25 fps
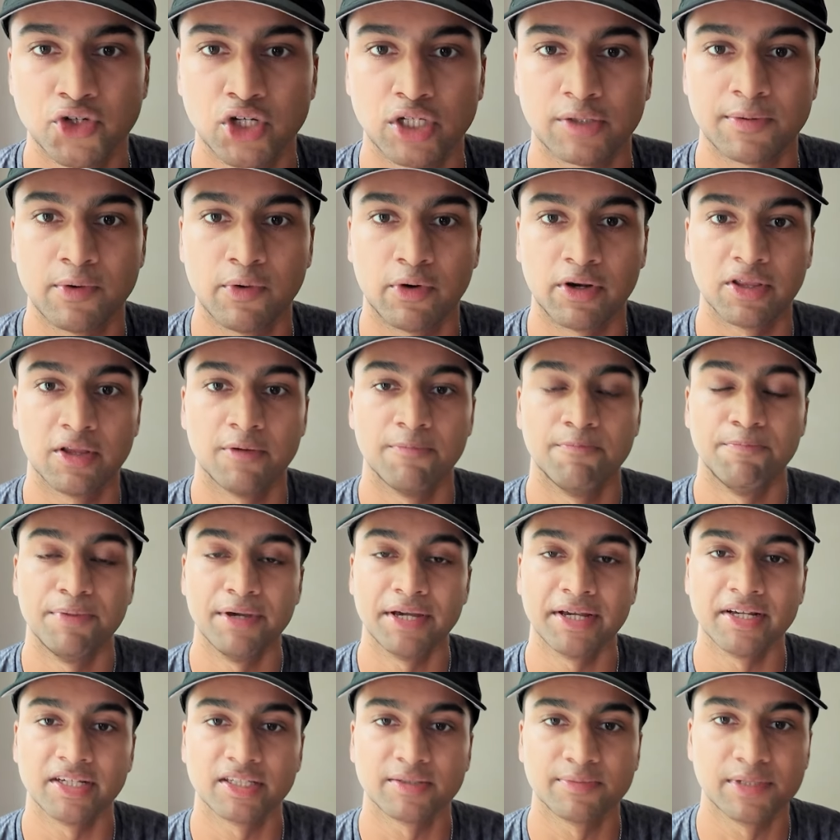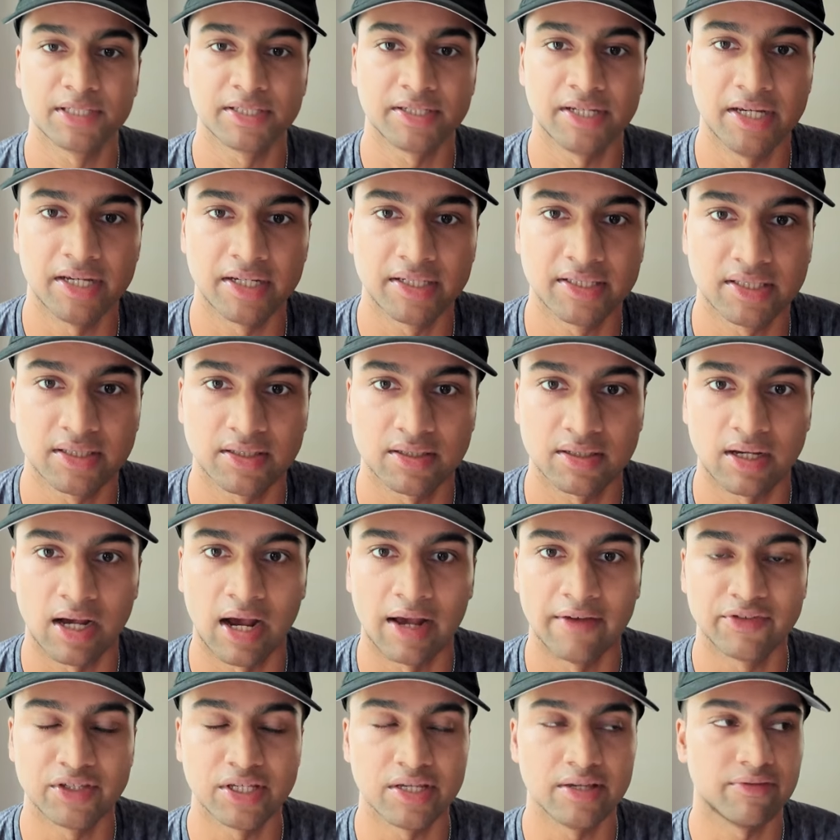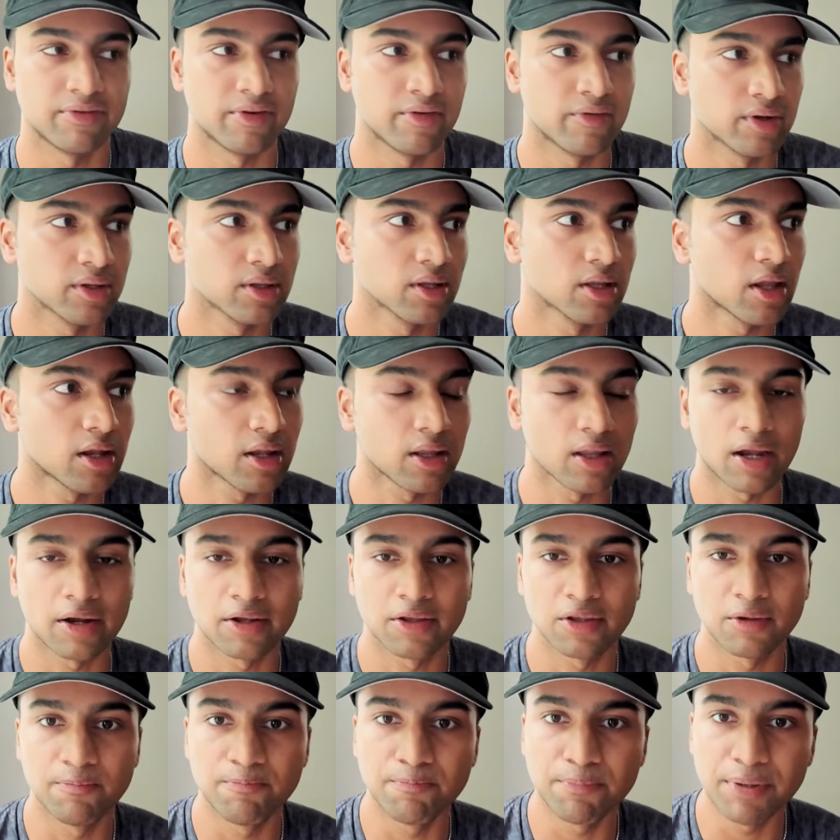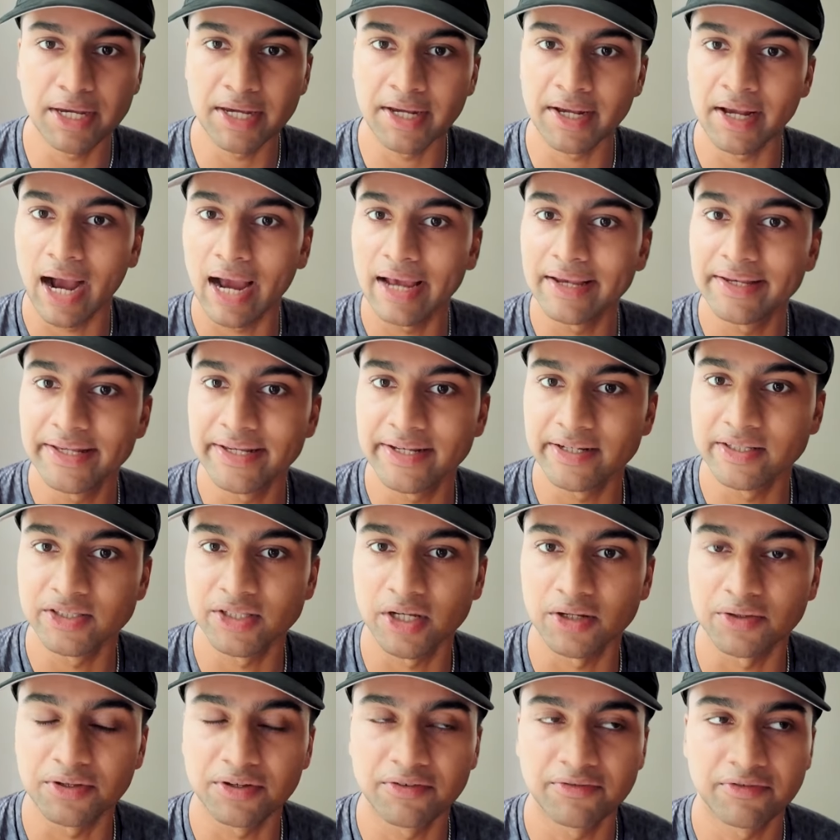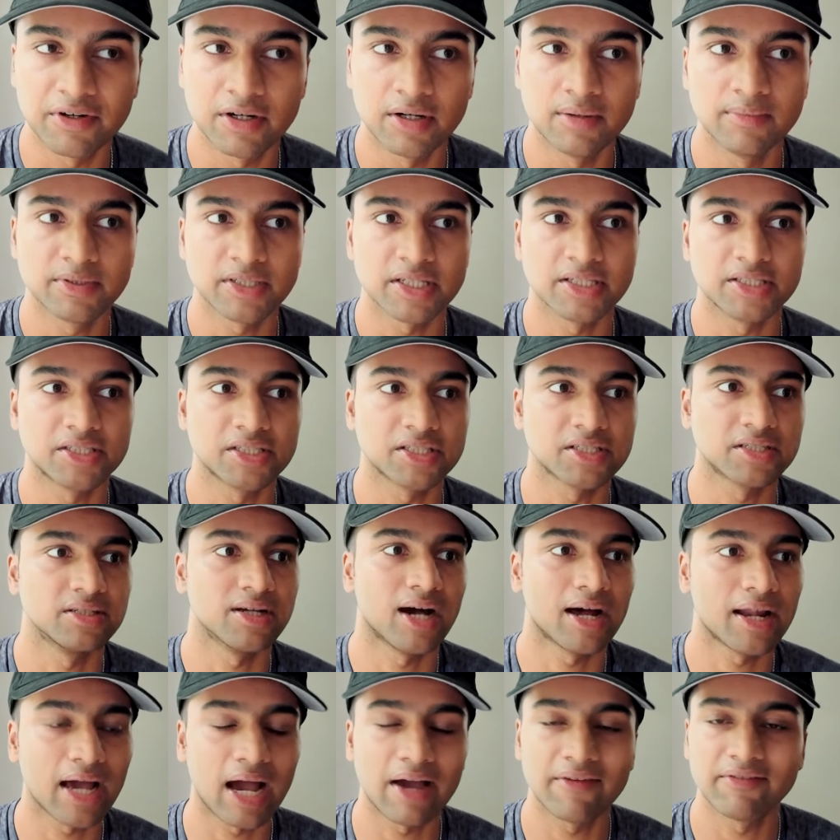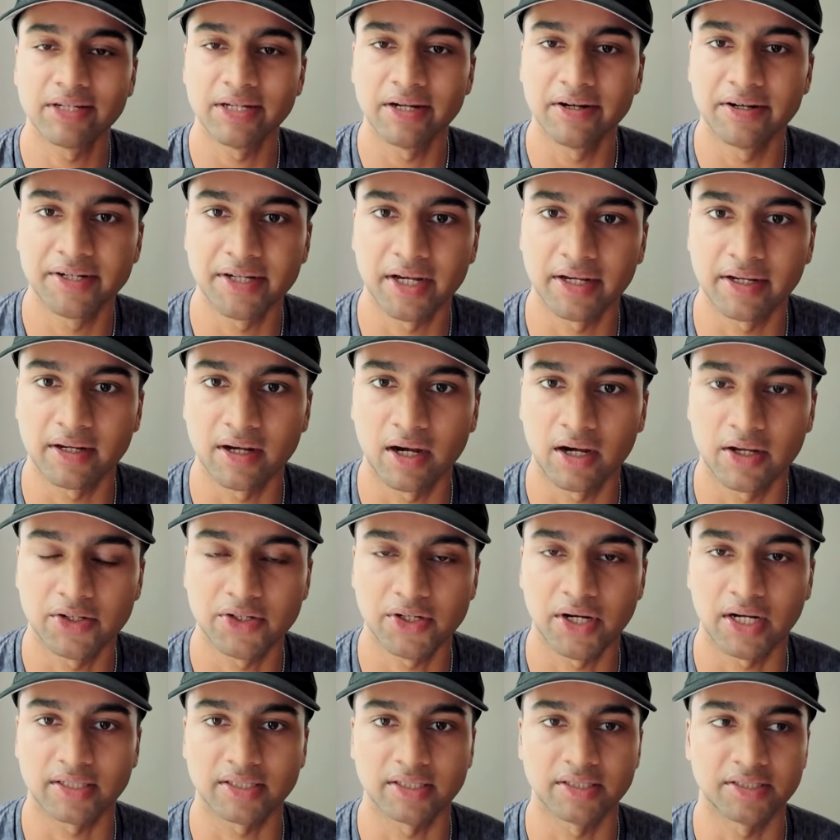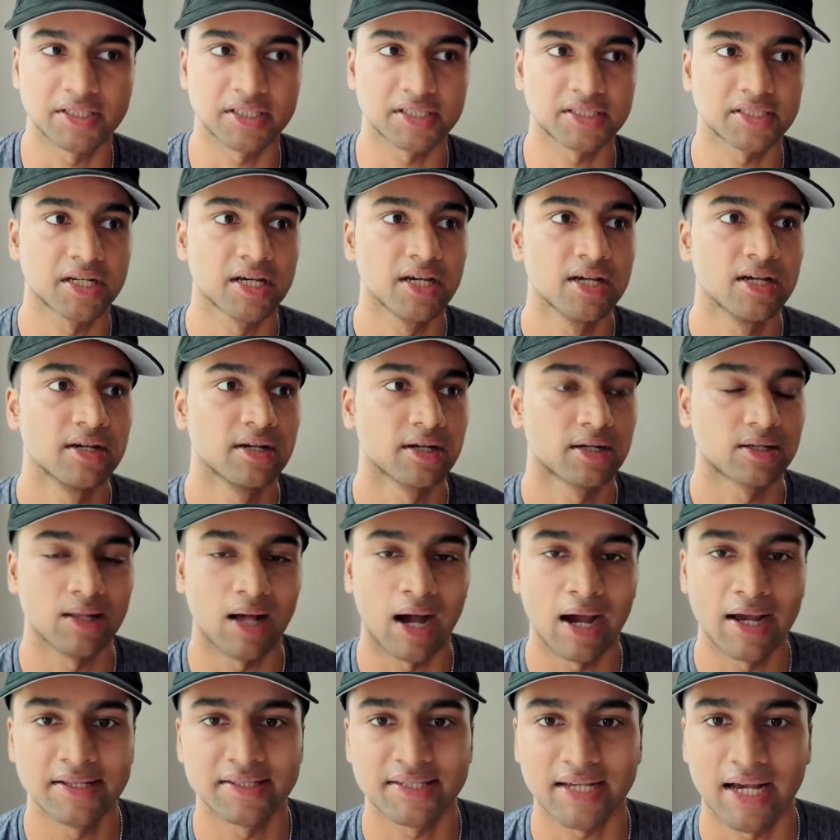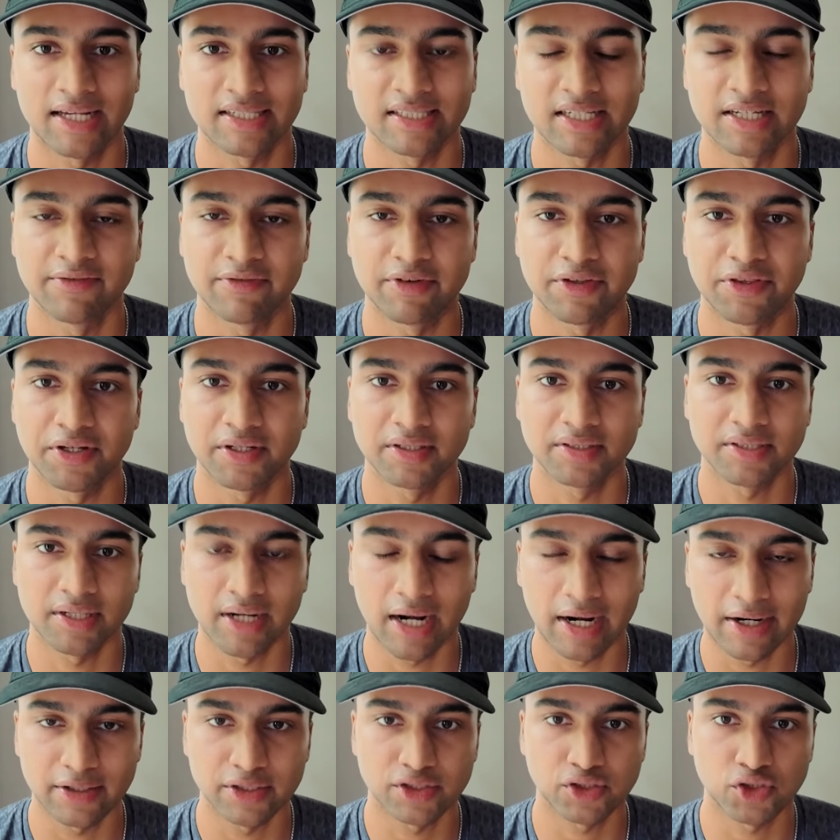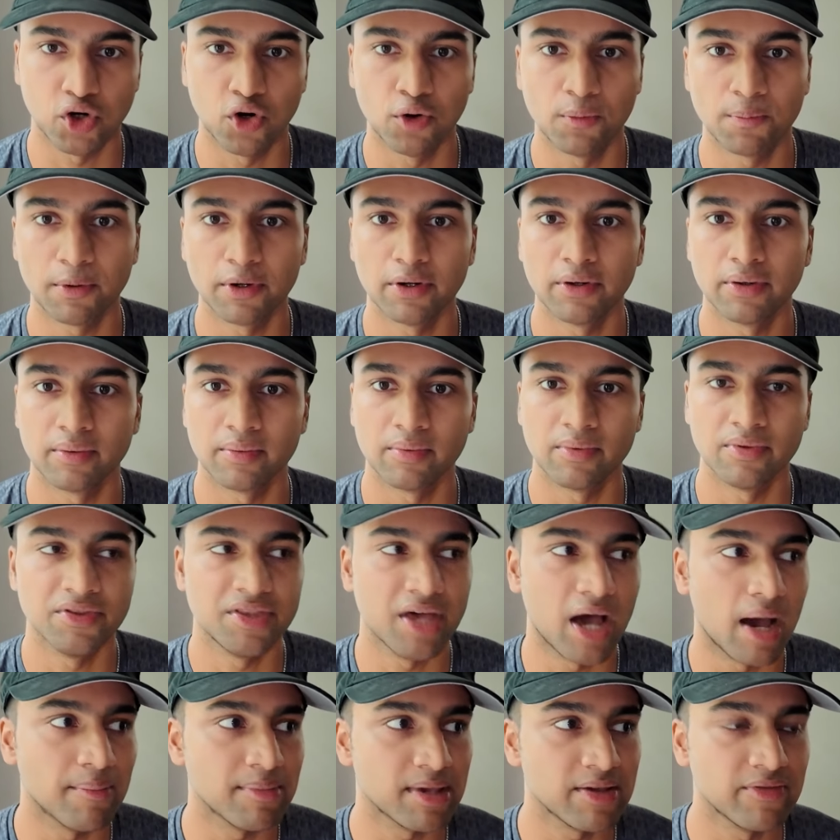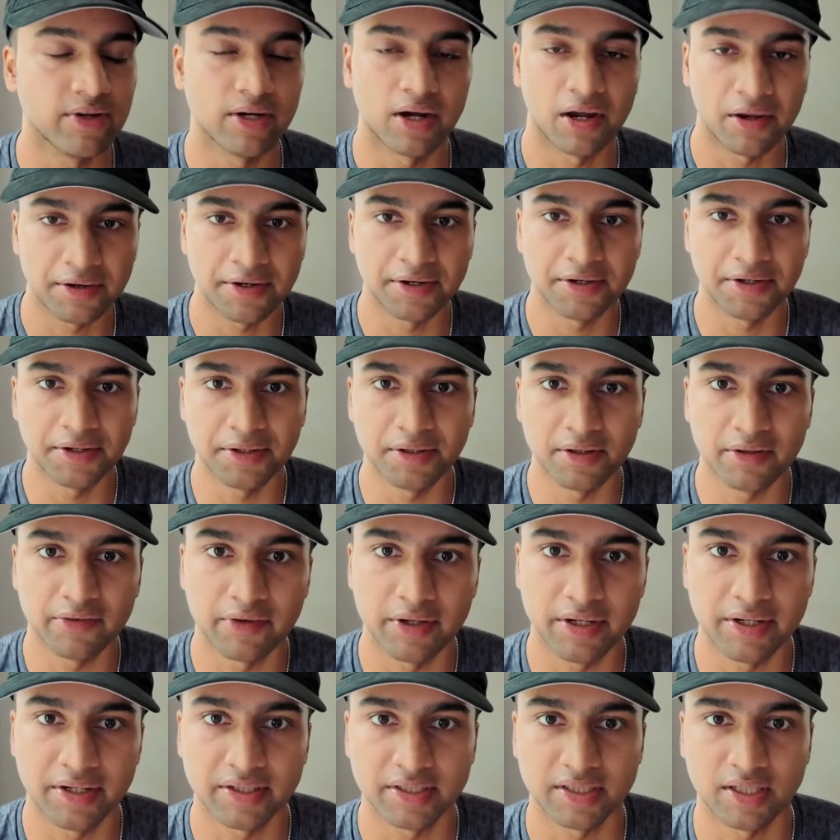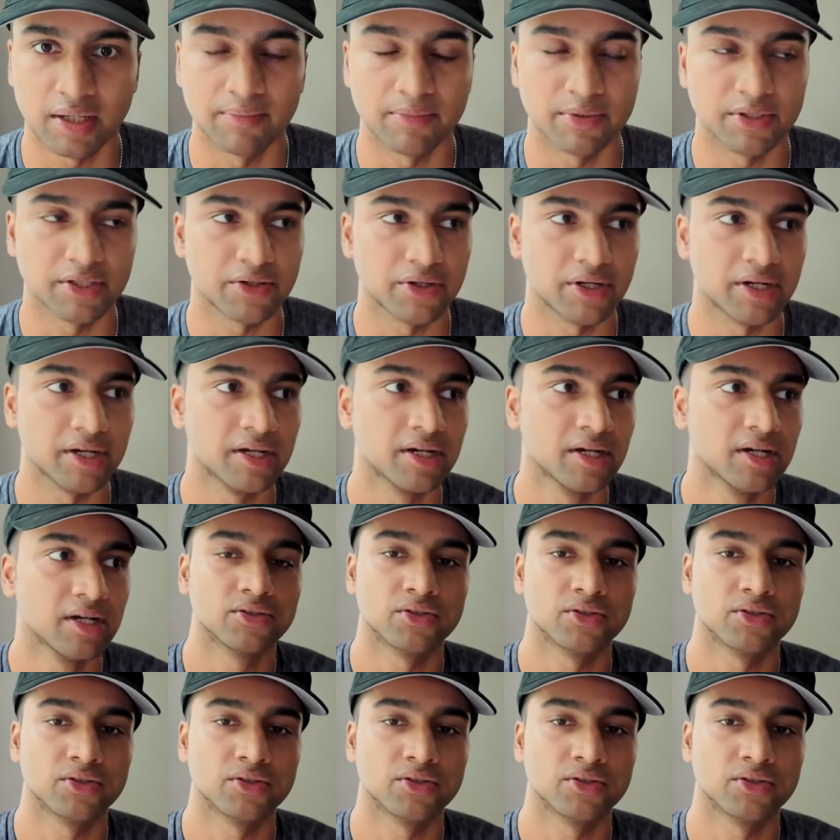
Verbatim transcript: Trust me, one of the biggest mistakes I've seen, if you have been in a lot of the big IT consulting firms, is just not having airtight contracts and just clients asking for things that are out of scope or them even under delivering to some degree.